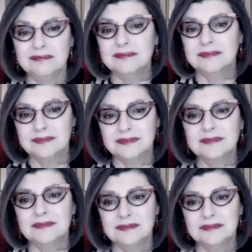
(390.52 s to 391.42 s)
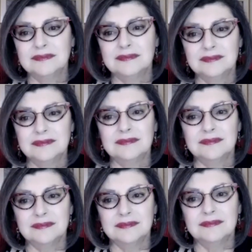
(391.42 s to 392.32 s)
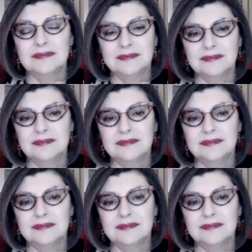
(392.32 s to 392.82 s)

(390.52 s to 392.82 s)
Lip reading: mean by that is this. We